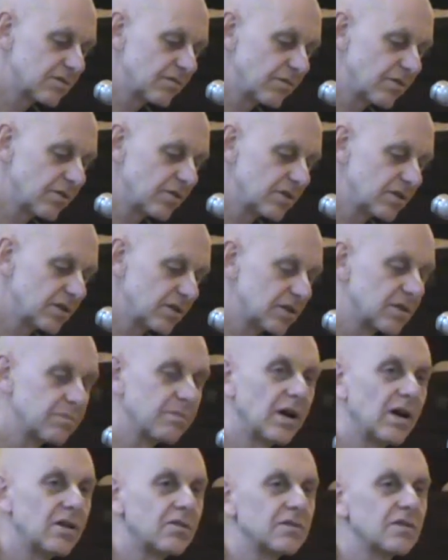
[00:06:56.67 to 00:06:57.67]
verse is
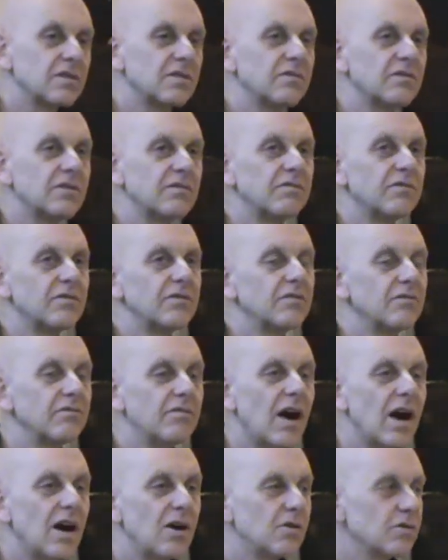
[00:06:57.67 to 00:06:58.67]
about
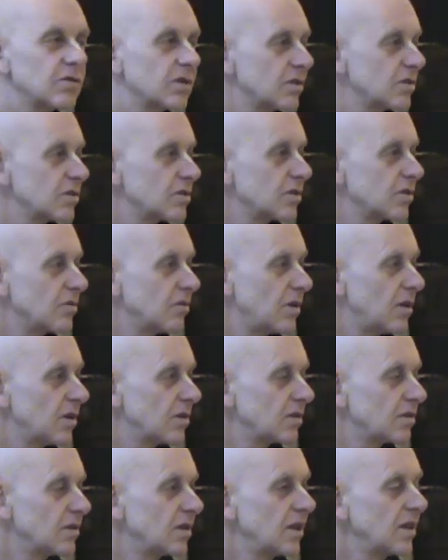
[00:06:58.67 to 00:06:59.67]
vows and so
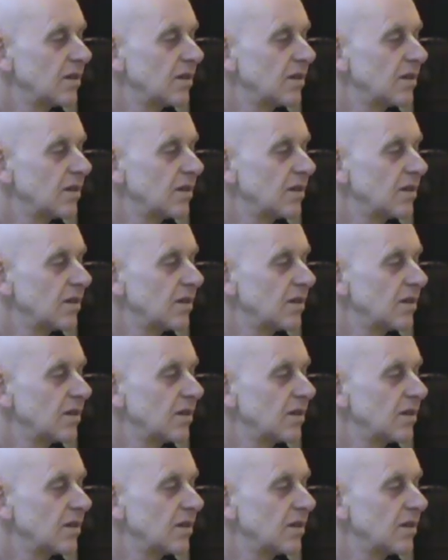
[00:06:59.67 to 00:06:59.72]
on.